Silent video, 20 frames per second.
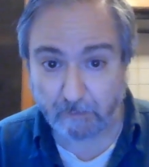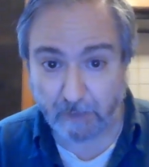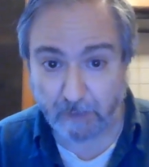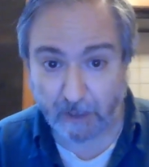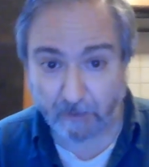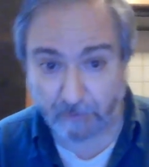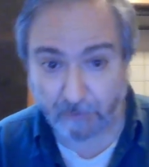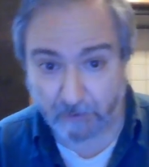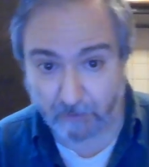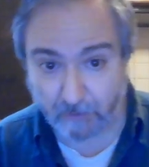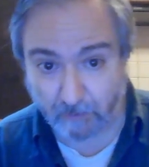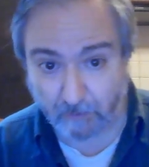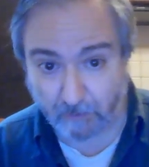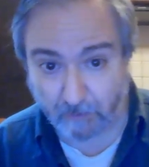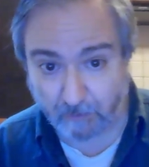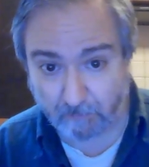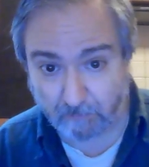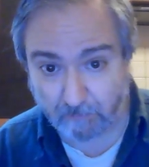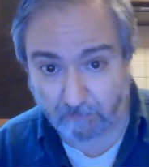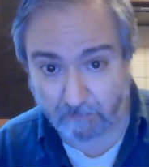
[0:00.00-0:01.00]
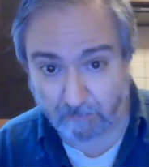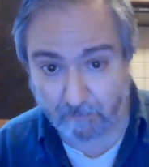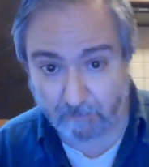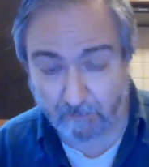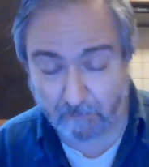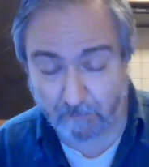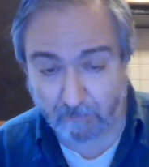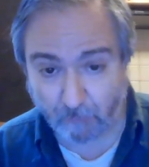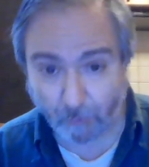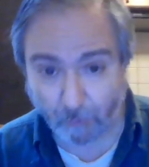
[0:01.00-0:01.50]
Paris Accord?
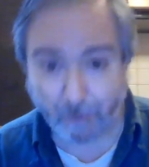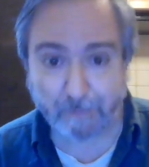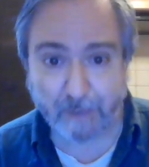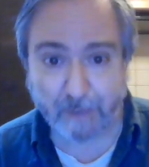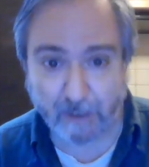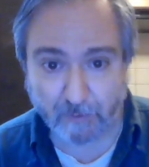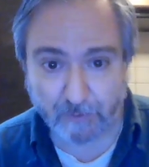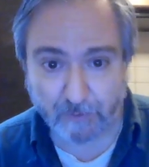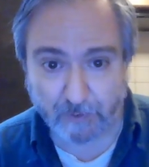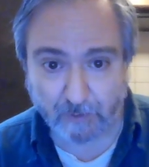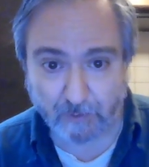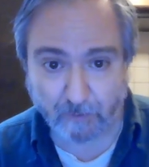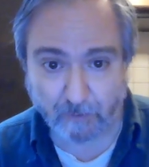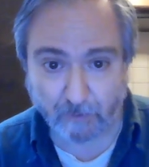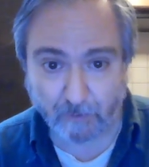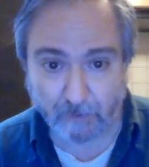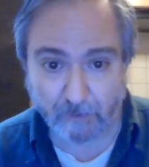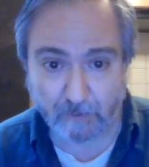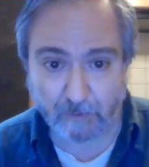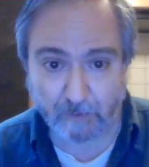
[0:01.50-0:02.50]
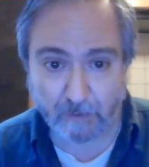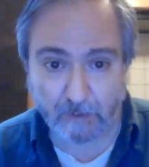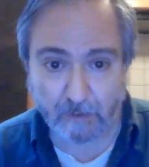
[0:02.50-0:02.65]
What Paris Accord?